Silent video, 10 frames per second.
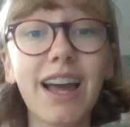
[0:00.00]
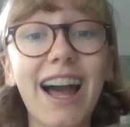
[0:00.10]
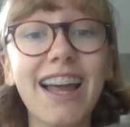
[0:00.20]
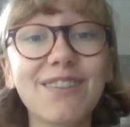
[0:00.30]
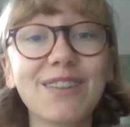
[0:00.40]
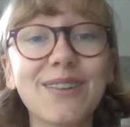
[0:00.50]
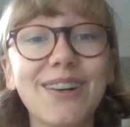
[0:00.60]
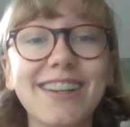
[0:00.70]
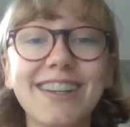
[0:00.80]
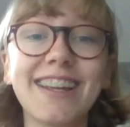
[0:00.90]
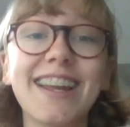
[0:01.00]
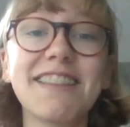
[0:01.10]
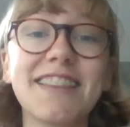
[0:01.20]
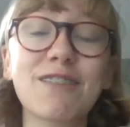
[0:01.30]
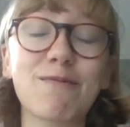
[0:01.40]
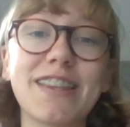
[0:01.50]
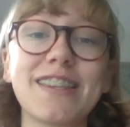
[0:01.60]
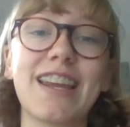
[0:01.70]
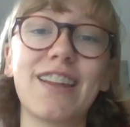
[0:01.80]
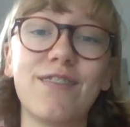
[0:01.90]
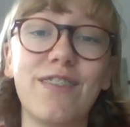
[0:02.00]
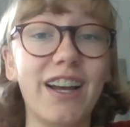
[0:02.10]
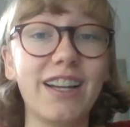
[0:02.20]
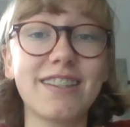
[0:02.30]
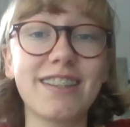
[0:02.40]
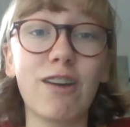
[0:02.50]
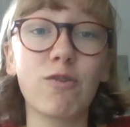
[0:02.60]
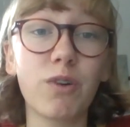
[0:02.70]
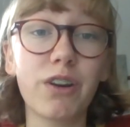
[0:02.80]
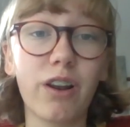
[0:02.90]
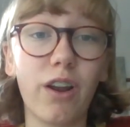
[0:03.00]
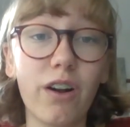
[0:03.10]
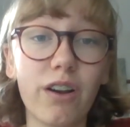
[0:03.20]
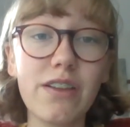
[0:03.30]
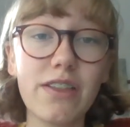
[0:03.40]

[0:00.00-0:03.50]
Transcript: Hi everyone. This Wednesday the 1st at 1 o'clock,